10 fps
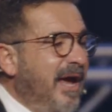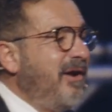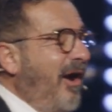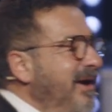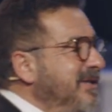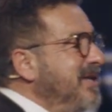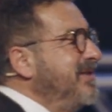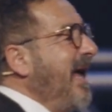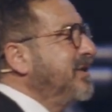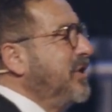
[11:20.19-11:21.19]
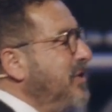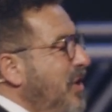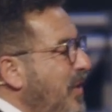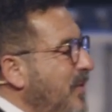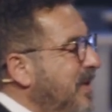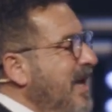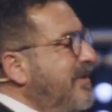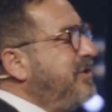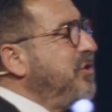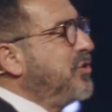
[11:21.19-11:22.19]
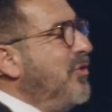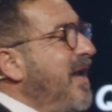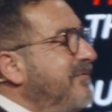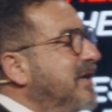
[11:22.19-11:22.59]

And isn't that good news that you don't have